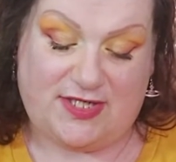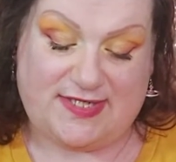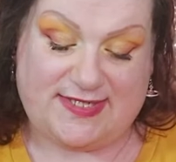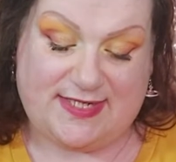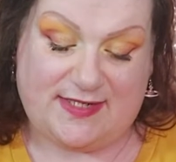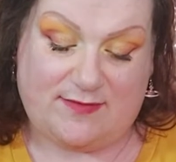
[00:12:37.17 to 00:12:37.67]

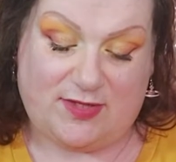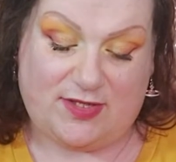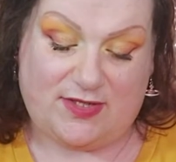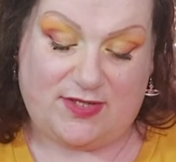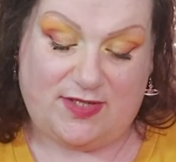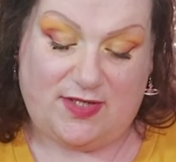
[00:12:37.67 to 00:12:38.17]

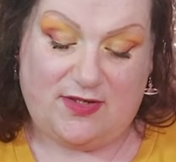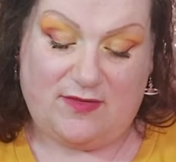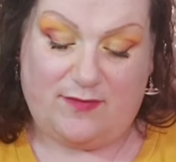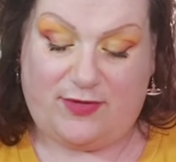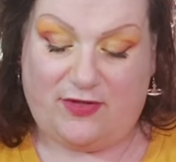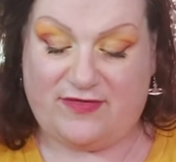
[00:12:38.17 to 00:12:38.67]
cinnamon,
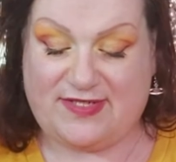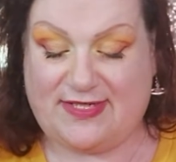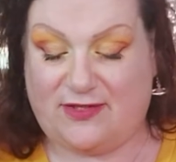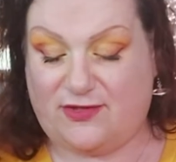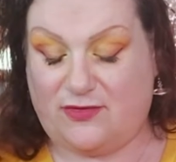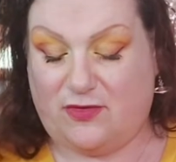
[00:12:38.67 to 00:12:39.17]
pure
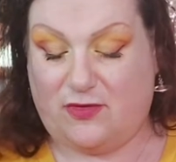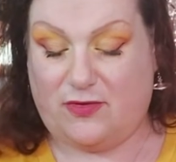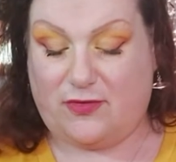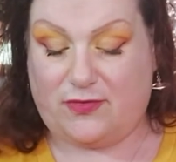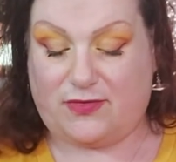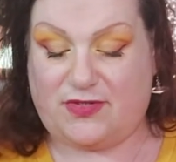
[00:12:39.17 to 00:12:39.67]
essential
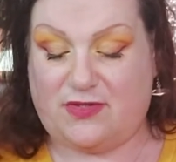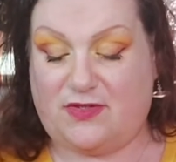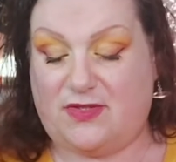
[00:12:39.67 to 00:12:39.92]
oils.